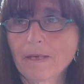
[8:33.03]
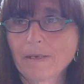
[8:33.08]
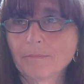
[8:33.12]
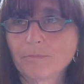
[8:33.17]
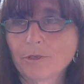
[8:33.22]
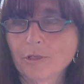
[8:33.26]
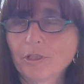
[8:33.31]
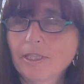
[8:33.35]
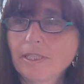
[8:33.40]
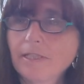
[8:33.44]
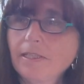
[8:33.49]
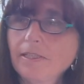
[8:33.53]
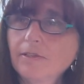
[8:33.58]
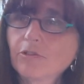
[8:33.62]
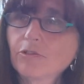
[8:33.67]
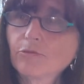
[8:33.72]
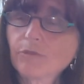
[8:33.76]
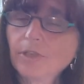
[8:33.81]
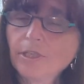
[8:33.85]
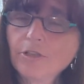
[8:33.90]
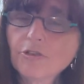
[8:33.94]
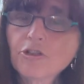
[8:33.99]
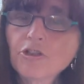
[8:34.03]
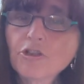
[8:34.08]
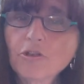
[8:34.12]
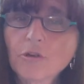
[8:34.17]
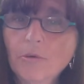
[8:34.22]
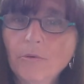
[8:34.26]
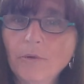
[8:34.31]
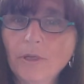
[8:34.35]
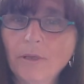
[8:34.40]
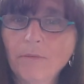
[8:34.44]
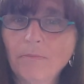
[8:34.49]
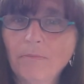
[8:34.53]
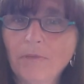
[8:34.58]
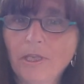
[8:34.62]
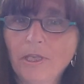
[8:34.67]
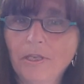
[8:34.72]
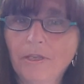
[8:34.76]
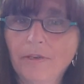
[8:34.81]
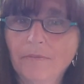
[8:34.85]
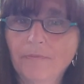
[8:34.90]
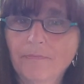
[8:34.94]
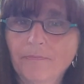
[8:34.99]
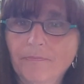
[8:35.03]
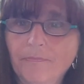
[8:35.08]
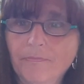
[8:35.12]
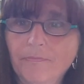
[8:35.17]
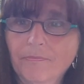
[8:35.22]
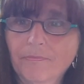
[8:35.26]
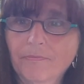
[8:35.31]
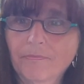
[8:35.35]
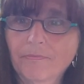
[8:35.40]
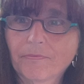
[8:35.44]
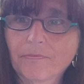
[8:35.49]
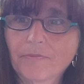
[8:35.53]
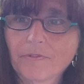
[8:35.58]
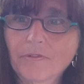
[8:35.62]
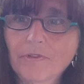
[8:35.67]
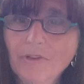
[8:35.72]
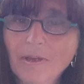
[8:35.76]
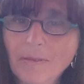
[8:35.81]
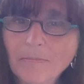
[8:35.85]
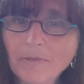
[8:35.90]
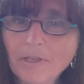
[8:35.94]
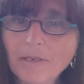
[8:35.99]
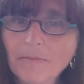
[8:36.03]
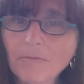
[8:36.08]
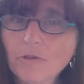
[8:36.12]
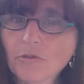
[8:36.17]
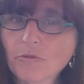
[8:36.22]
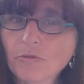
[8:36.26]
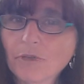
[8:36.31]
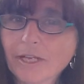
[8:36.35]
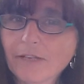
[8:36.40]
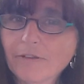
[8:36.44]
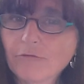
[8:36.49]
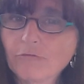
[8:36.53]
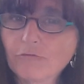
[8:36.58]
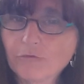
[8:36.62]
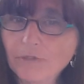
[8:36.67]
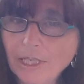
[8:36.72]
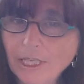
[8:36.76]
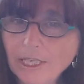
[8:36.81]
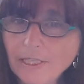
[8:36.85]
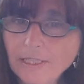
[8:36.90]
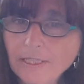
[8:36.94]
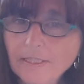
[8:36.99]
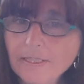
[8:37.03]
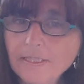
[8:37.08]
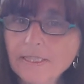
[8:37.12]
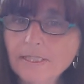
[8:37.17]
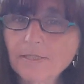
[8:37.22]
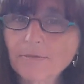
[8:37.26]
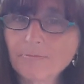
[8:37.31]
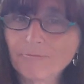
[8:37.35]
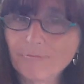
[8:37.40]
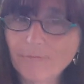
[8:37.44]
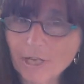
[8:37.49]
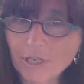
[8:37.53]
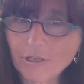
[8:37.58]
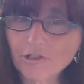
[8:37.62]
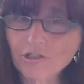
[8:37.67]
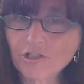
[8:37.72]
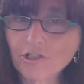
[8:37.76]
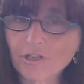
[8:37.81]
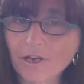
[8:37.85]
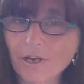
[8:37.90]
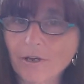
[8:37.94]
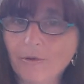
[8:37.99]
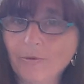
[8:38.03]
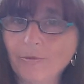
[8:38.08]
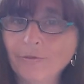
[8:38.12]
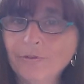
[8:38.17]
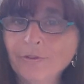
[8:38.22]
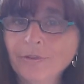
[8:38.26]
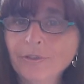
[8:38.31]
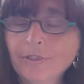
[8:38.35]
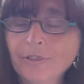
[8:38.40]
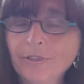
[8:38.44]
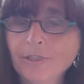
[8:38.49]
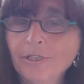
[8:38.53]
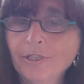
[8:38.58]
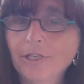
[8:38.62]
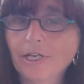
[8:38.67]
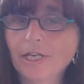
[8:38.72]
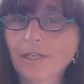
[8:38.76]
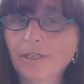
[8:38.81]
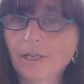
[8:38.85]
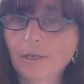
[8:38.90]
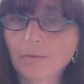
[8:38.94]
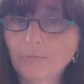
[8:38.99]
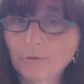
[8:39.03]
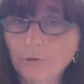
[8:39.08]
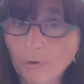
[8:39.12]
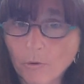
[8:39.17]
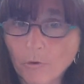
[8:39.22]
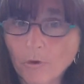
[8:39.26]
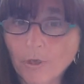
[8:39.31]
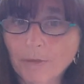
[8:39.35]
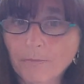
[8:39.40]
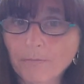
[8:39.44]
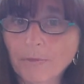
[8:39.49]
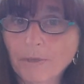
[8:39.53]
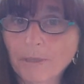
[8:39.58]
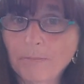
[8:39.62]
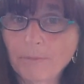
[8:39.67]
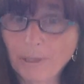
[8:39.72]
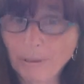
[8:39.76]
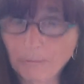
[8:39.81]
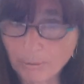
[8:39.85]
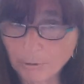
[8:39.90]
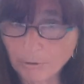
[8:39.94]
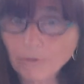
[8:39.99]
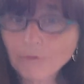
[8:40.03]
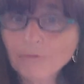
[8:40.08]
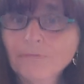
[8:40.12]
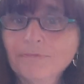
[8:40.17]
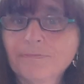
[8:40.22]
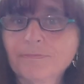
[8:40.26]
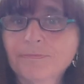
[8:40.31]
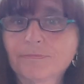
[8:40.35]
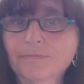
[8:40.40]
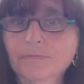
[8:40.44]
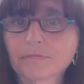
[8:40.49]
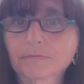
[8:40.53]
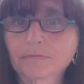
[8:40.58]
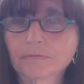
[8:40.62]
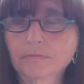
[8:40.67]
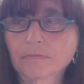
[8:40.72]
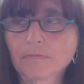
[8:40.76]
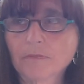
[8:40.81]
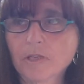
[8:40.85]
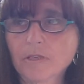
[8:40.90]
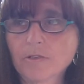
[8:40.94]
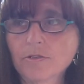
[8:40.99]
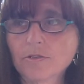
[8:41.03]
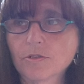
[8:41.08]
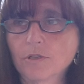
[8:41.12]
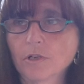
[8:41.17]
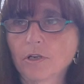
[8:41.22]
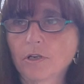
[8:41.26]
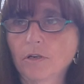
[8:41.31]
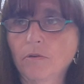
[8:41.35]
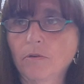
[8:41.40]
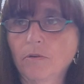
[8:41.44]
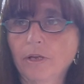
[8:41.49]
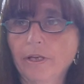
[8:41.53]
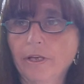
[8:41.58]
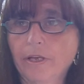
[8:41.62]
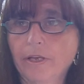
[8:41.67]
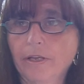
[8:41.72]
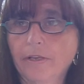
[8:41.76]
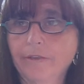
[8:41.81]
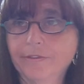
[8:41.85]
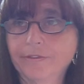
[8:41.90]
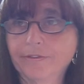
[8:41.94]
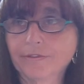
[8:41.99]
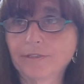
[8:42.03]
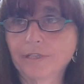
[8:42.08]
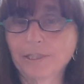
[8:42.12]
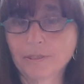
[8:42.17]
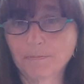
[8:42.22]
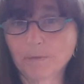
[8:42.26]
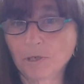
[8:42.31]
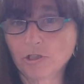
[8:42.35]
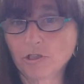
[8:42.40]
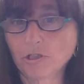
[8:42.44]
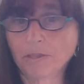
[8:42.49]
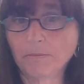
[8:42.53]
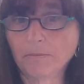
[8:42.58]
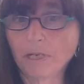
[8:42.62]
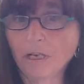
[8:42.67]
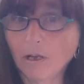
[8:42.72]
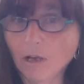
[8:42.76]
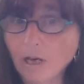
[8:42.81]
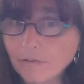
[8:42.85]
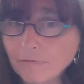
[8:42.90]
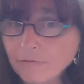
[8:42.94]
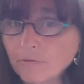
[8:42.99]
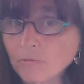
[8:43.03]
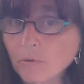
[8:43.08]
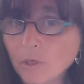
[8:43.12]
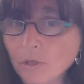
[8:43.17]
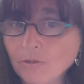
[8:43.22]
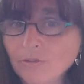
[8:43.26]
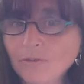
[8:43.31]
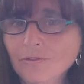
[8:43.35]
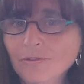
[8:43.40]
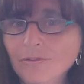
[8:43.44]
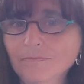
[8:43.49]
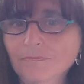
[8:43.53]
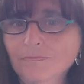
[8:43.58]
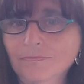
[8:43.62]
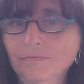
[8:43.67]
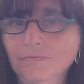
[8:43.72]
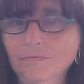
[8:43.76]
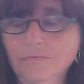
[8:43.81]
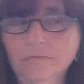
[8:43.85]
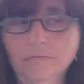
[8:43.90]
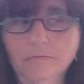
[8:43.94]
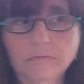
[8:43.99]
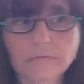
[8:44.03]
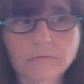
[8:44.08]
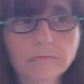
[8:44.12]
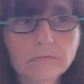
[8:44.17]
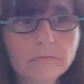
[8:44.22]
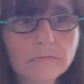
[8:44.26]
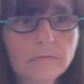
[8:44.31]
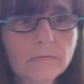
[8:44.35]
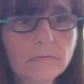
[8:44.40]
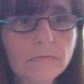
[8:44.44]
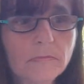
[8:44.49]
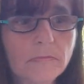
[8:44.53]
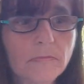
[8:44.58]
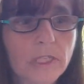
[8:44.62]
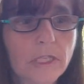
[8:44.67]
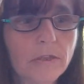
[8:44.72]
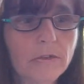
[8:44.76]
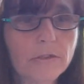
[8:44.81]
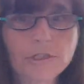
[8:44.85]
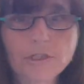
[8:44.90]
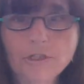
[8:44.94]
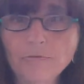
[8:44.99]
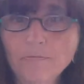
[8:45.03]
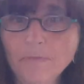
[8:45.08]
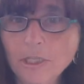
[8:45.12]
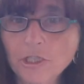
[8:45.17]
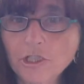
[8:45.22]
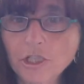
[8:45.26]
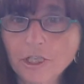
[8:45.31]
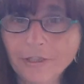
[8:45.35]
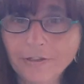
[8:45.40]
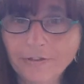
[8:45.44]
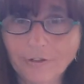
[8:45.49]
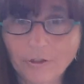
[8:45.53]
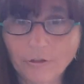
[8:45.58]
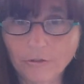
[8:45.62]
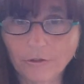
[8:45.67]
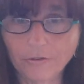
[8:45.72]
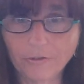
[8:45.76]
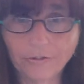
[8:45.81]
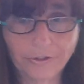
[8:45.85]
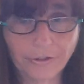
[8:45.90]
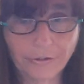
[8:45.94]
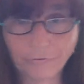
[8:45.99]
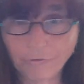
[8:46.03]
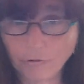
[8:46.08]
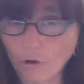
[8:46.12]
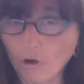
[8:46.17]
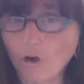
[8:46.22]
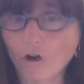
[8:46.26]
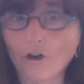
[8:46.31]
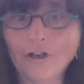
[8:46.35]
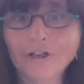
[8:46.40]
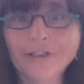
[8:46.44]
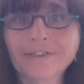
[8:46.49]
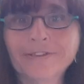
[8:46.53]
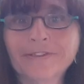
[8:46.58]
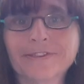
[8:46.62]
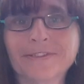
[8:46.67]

but He is really showing me sometimes you get really smashed down and get broken by people, and especially by loved ones. You're smashing the floor.